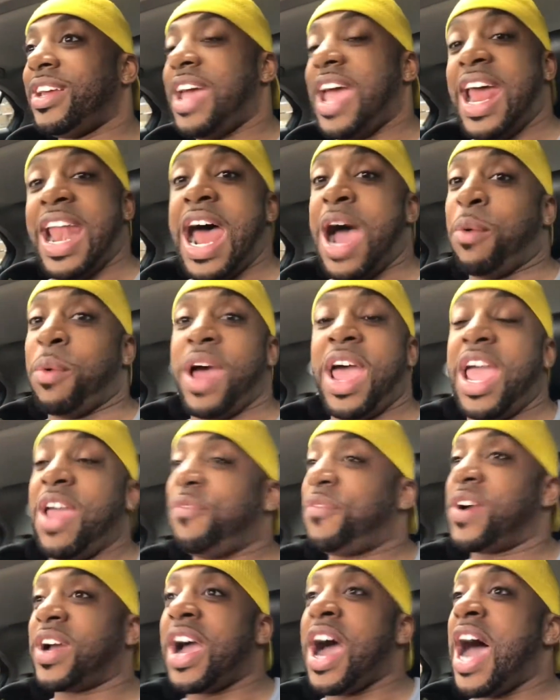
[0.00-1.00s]
And I would hate
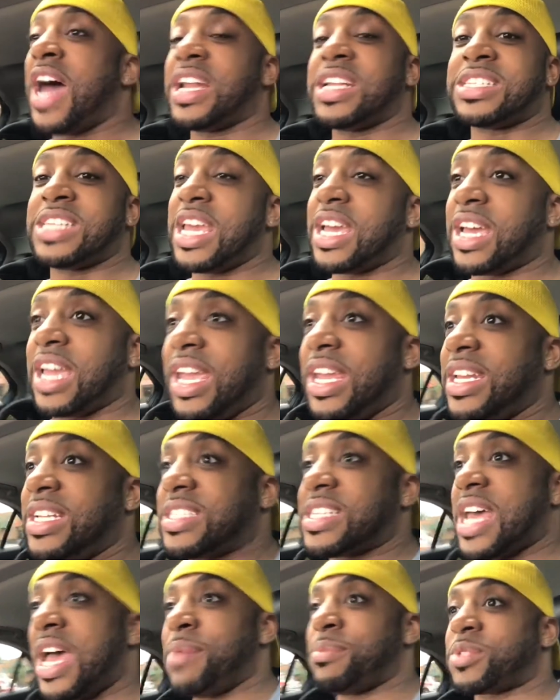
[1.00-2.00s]
for God to take her
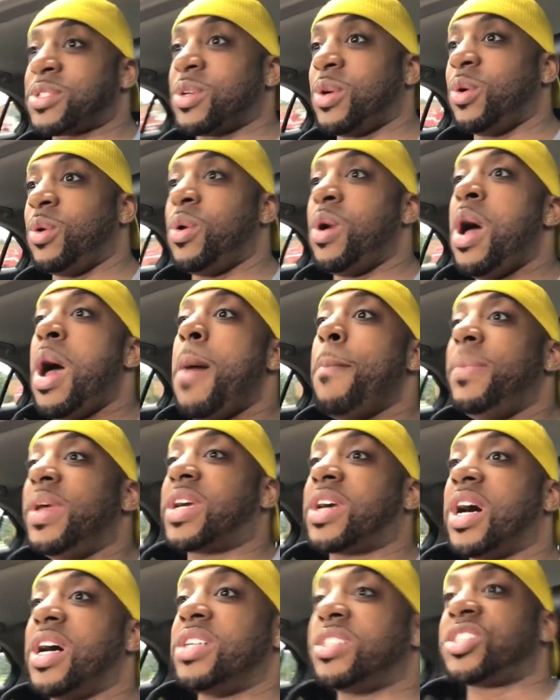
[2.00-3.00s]
anytime soon
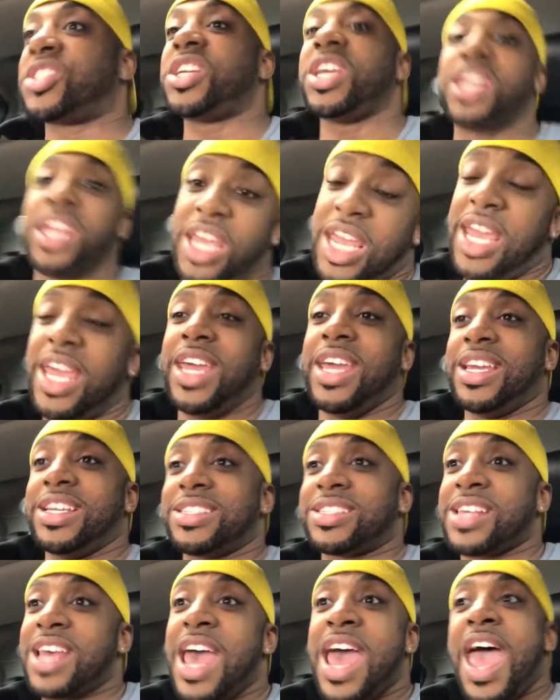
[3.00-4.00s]
because she
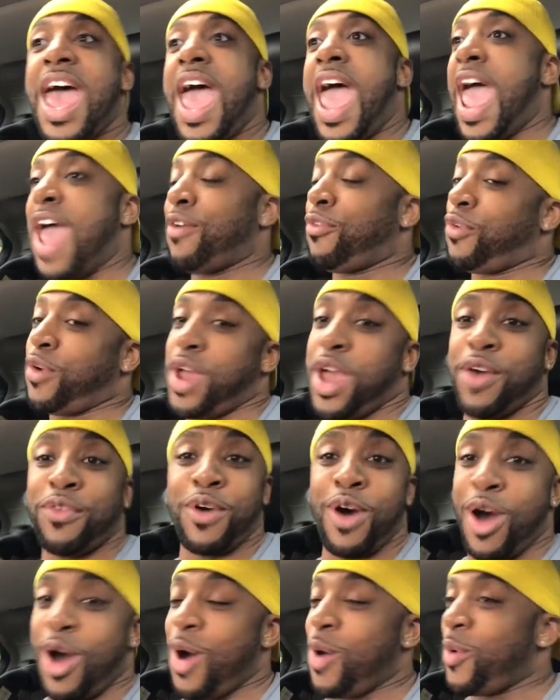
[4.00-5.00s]
is and forever
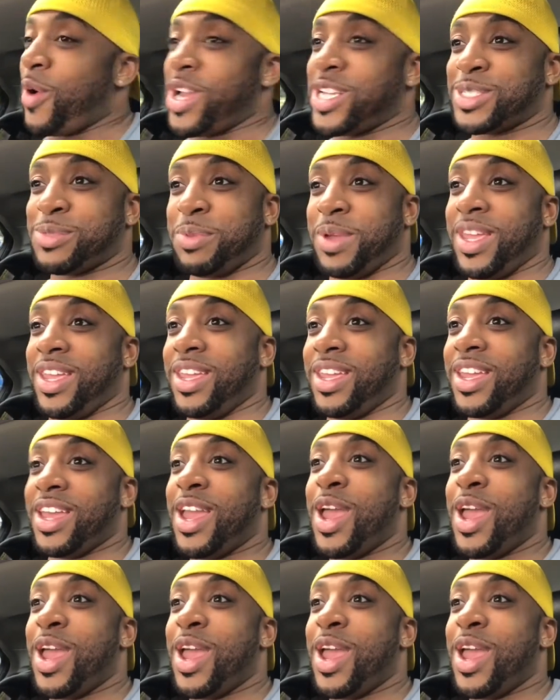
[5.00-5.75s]
always be